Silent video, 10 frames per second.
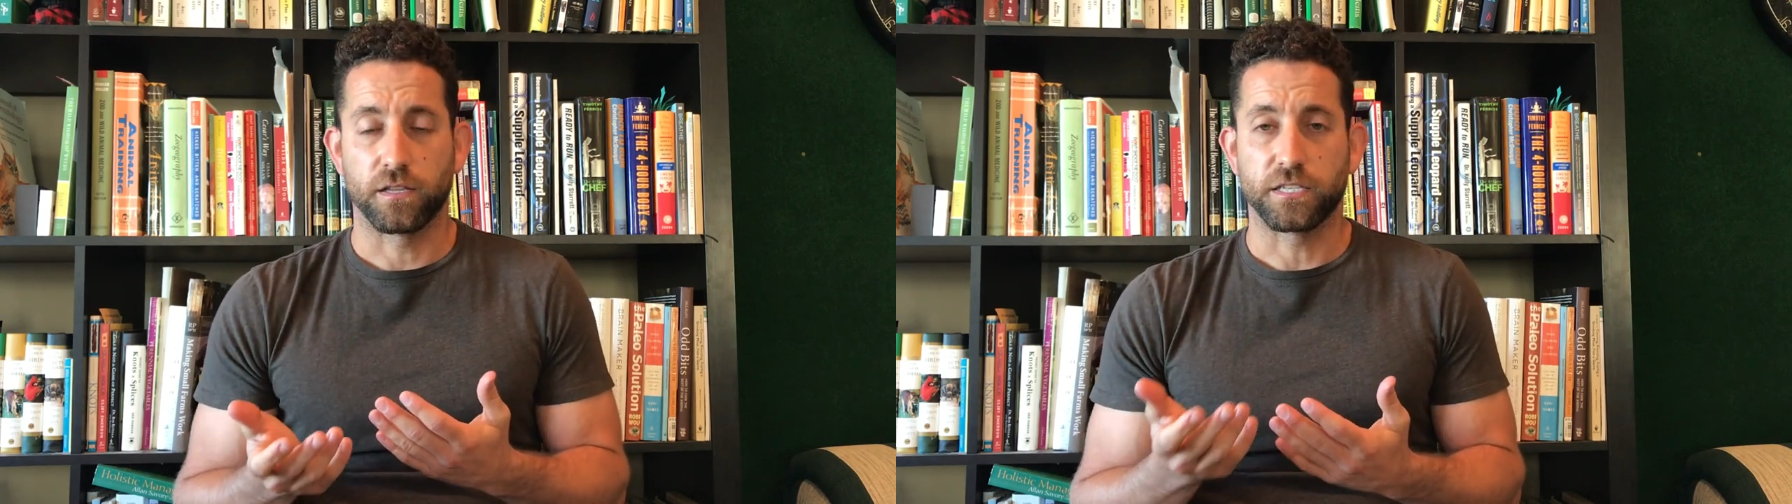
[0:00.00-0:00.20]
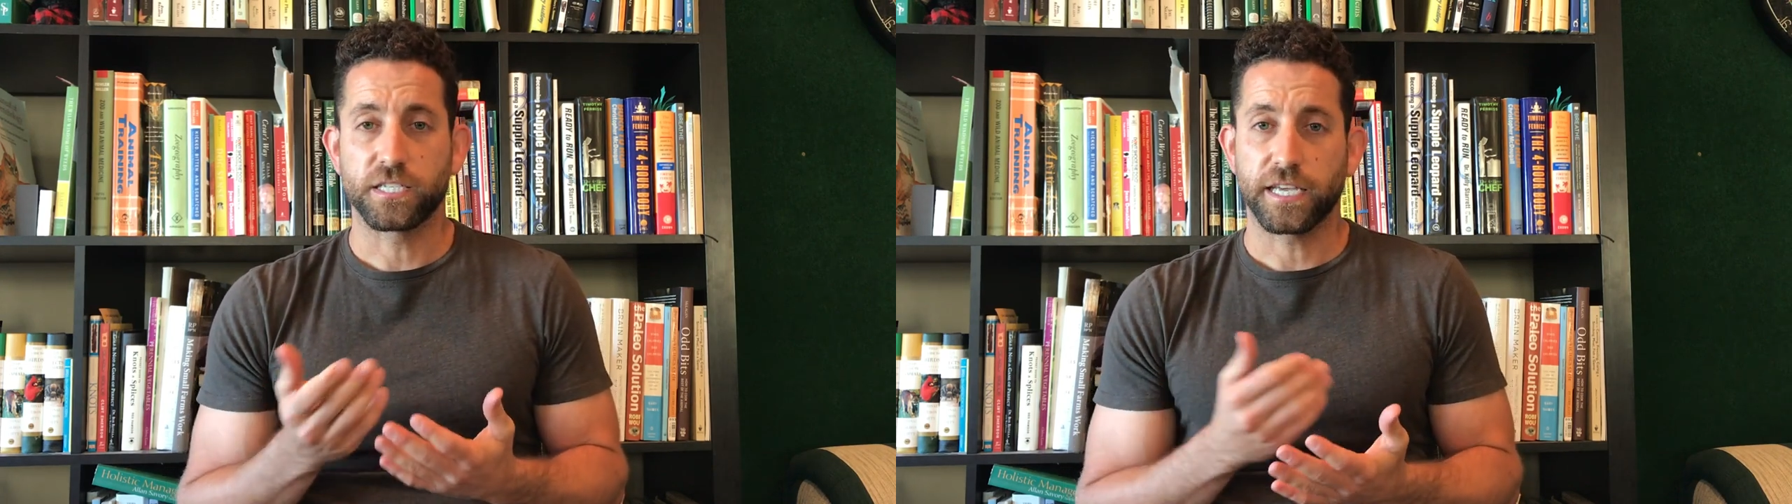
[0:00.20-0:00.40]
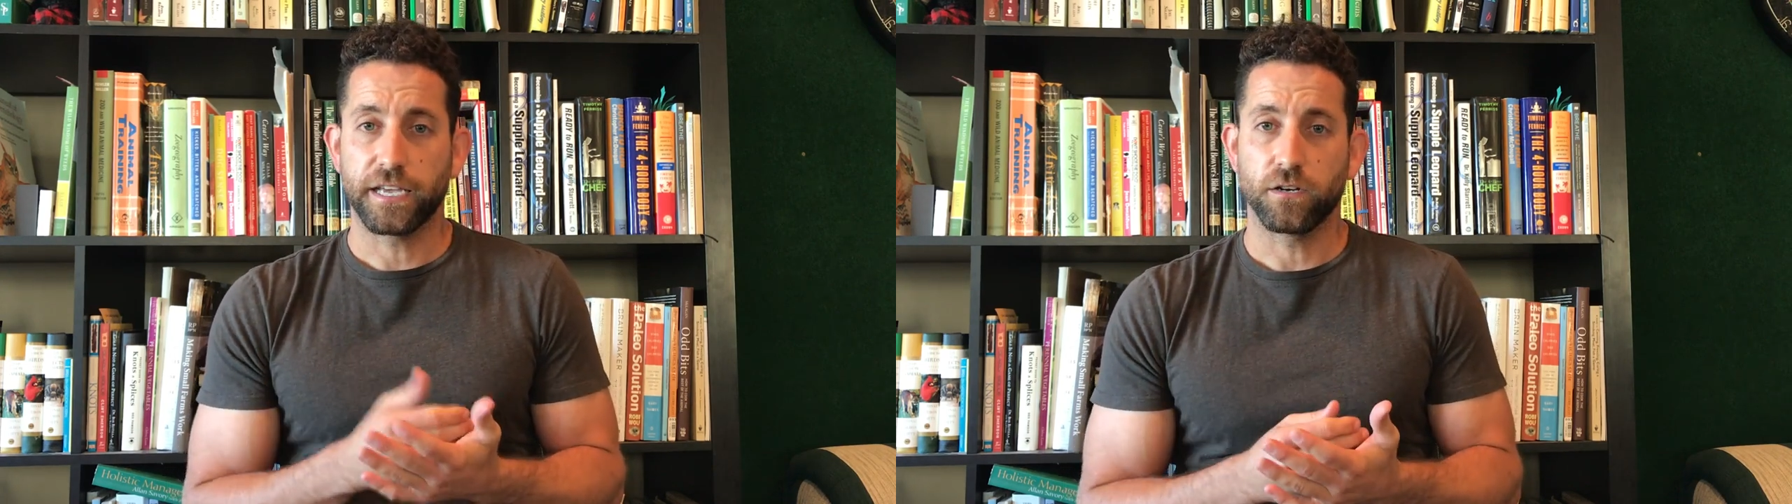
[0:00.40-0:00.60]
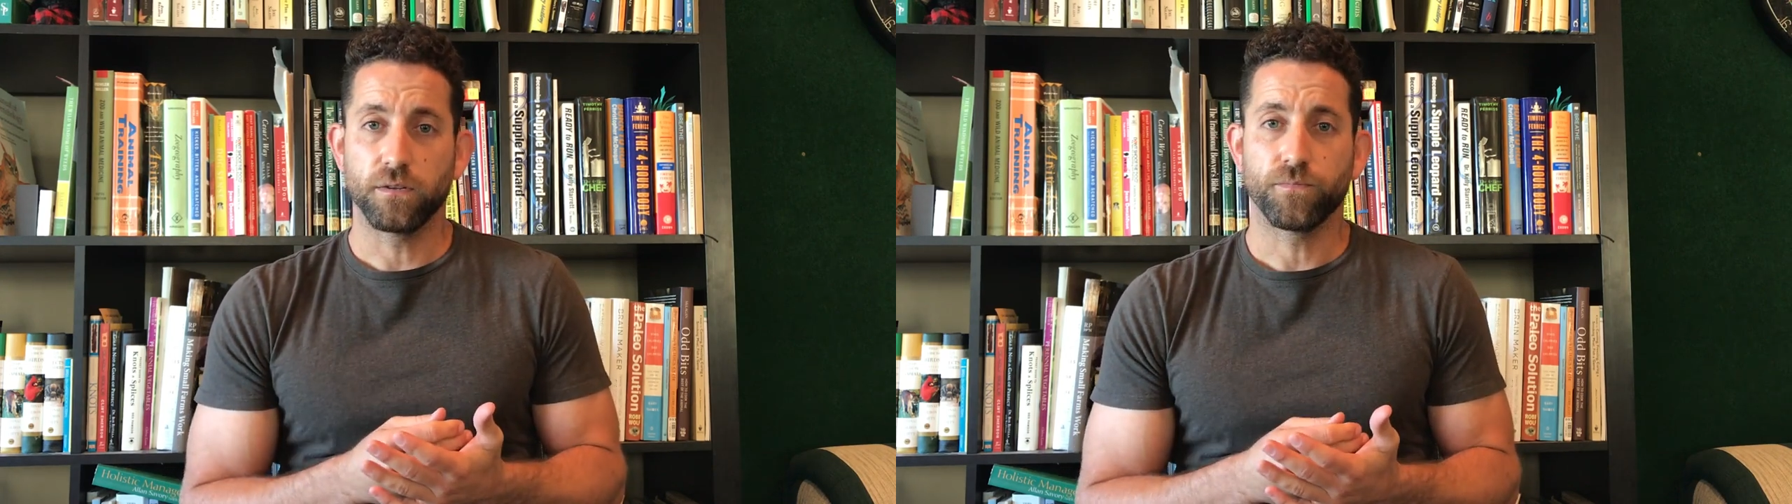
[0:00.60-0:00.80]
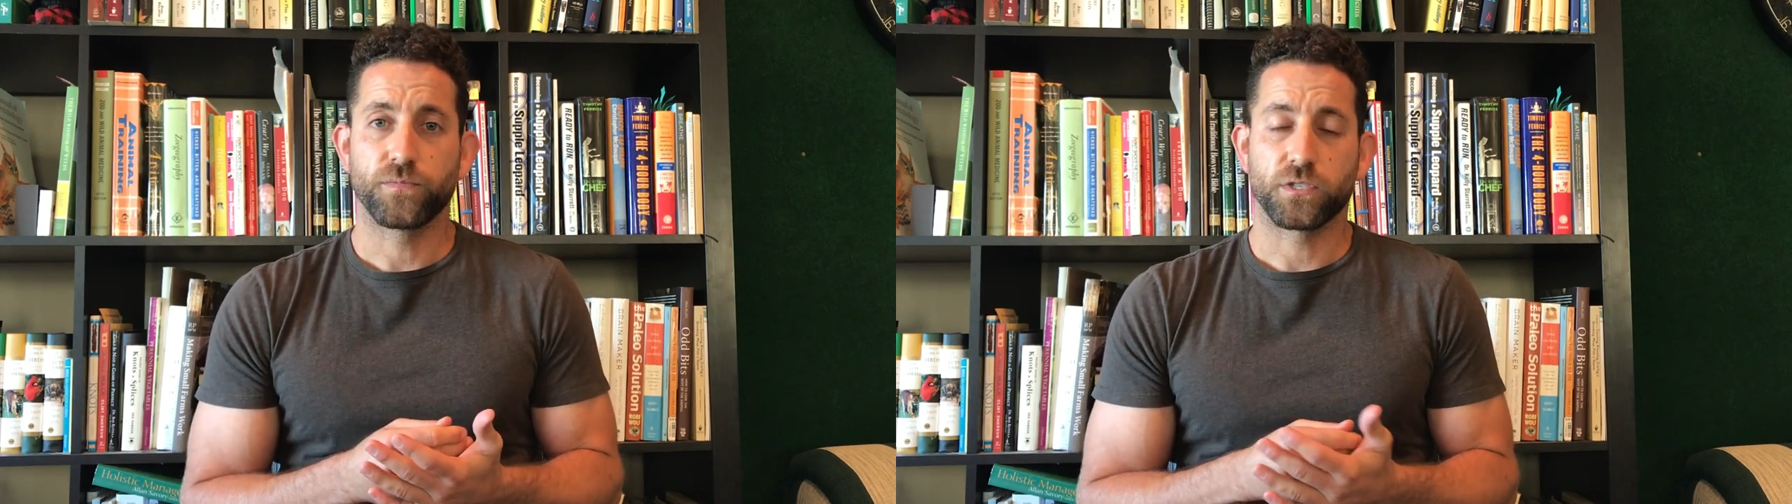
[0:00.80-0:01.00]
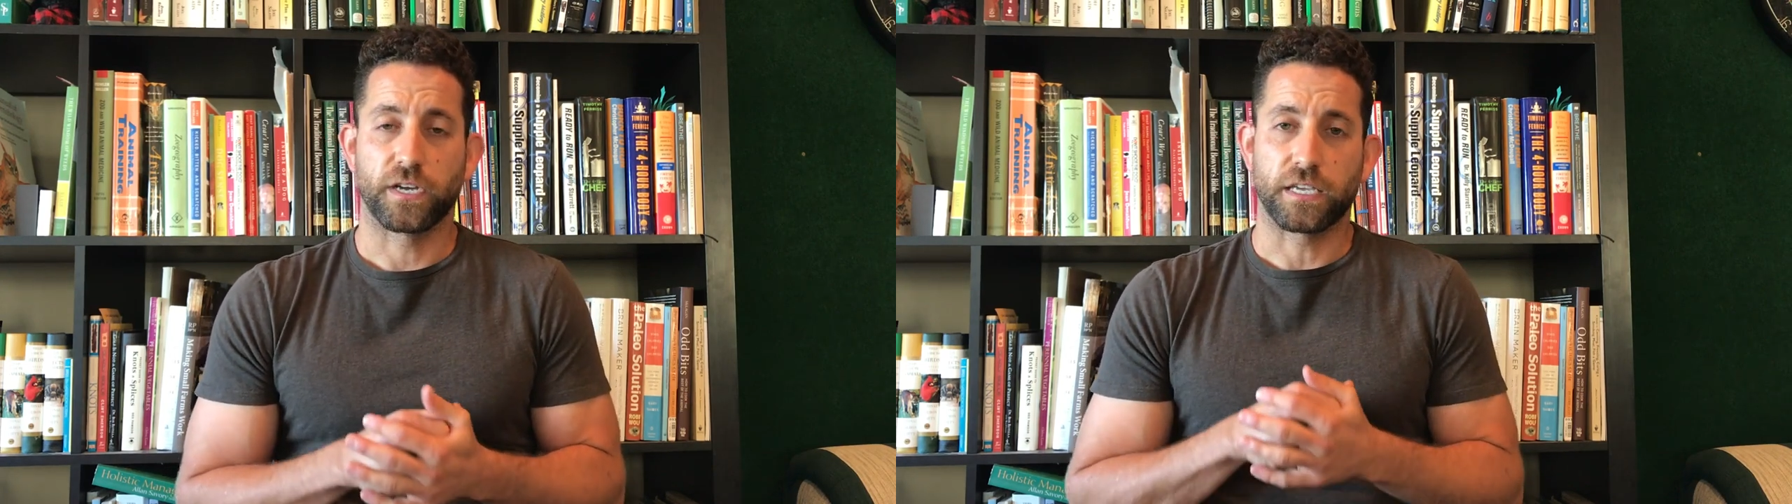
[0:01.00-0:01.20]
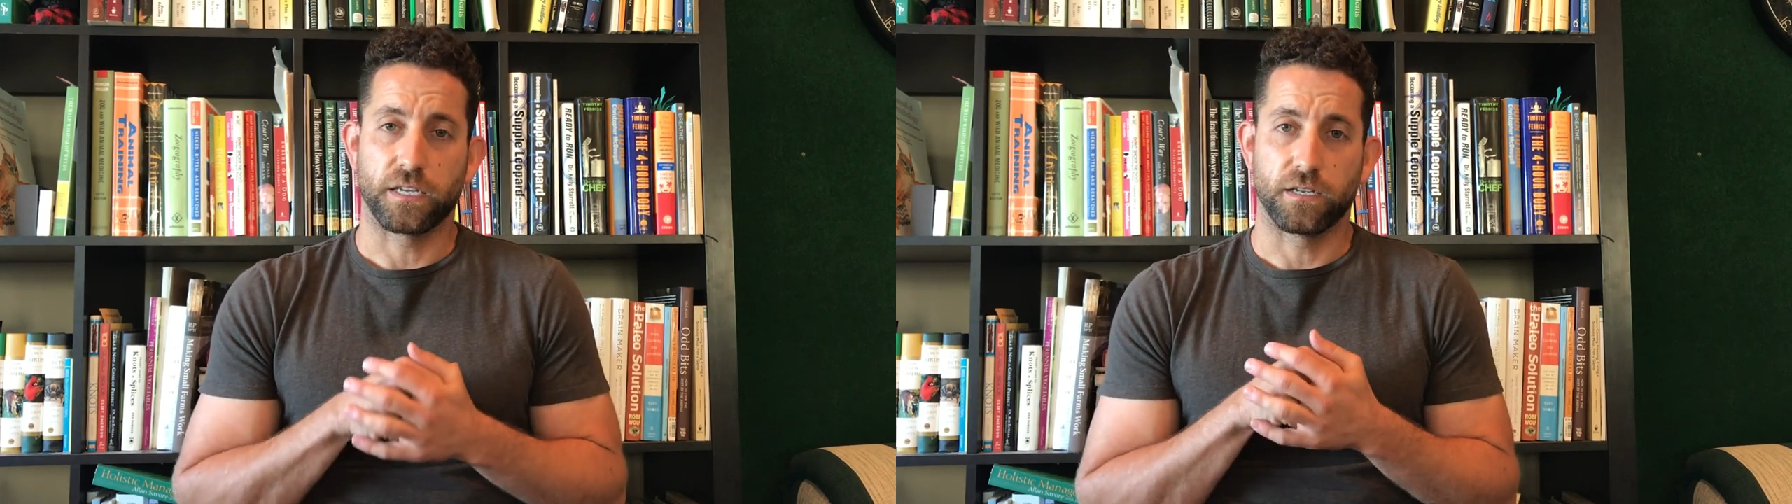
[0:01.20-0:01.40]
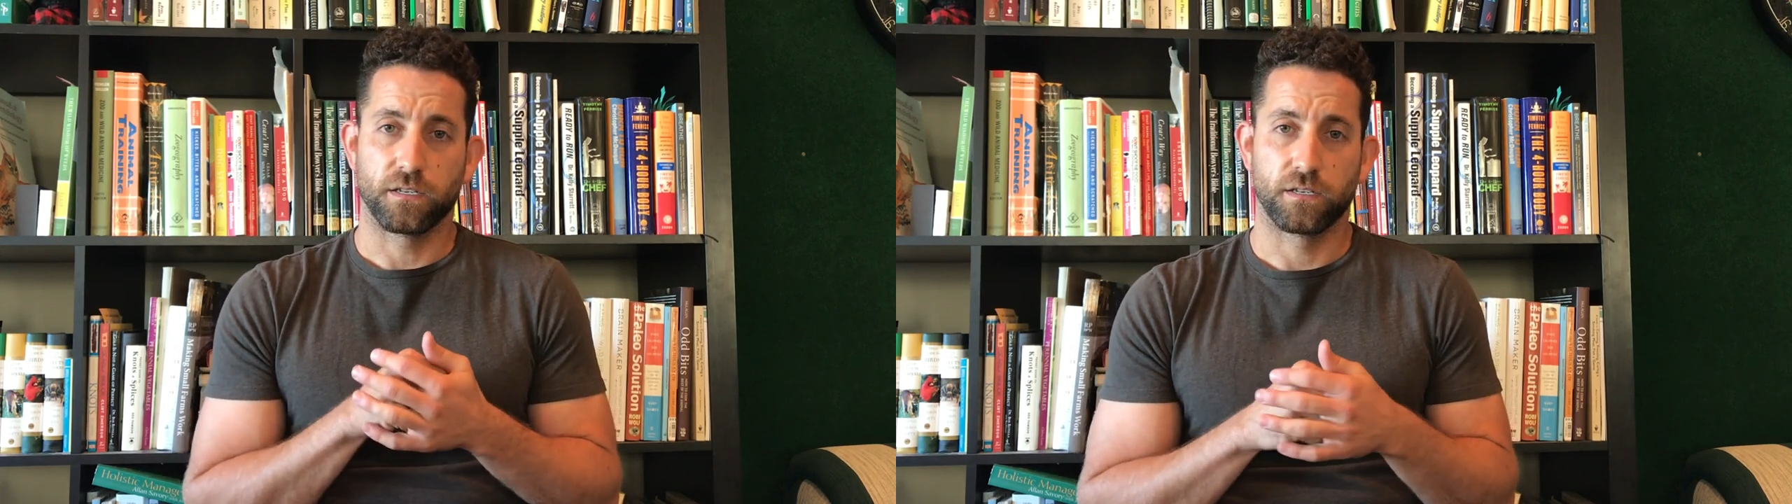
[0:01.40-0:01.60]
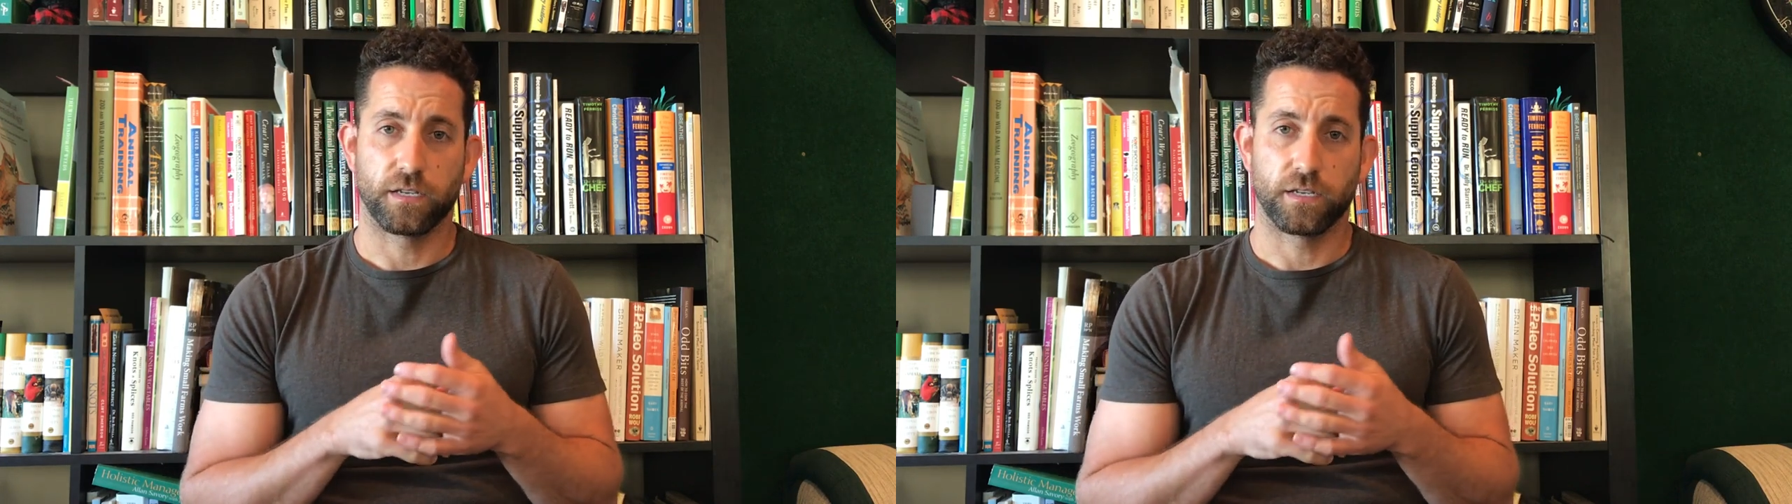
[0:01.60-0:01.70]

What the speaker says: on the scale so I could